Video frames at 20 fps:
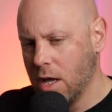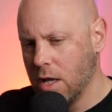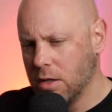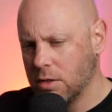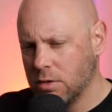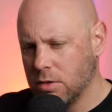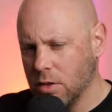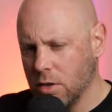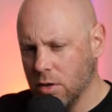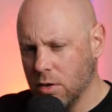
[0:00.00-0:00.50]

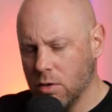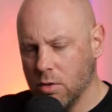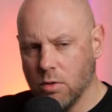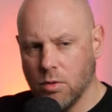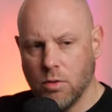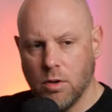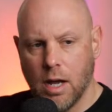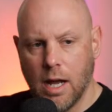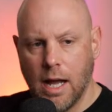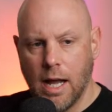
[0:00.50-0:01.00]

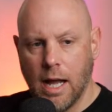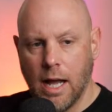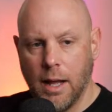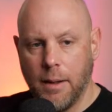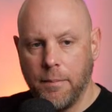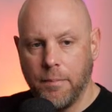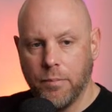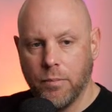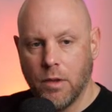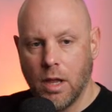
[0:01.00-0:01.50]
So
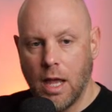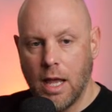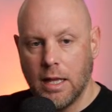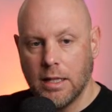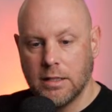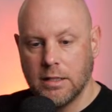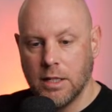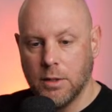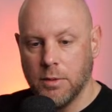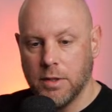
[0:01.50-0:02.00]

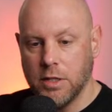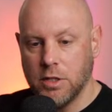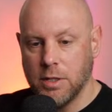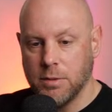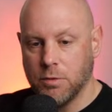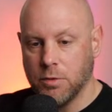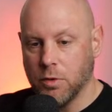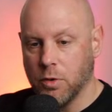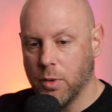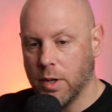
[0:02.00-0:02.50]
let's take away the
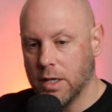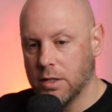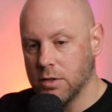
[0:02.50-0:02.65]
ships real quick.